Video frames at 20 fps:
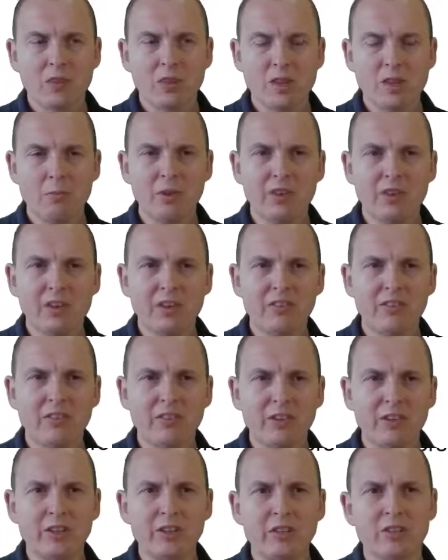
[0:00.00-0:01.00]
But
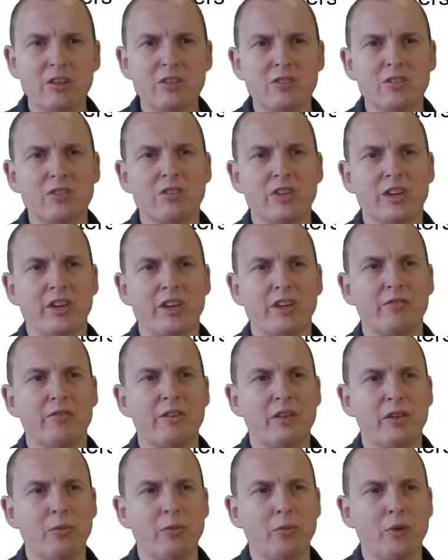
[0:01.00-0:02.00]
this still doesn't scale
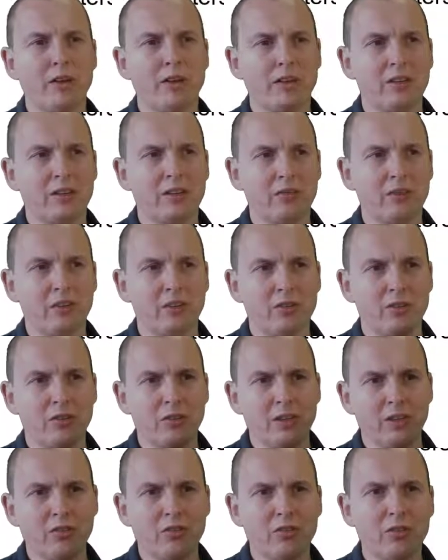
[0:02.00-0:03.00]
very well.
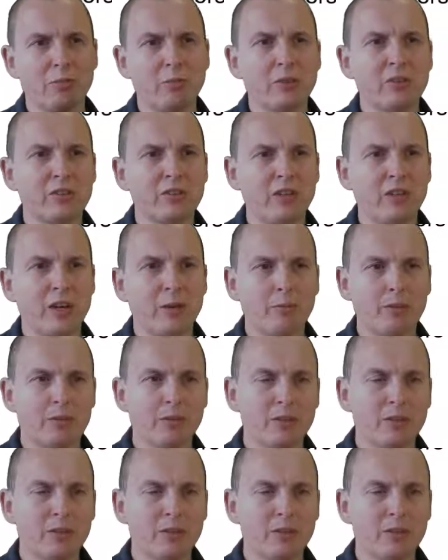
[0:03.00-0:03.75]
Look at this optical table.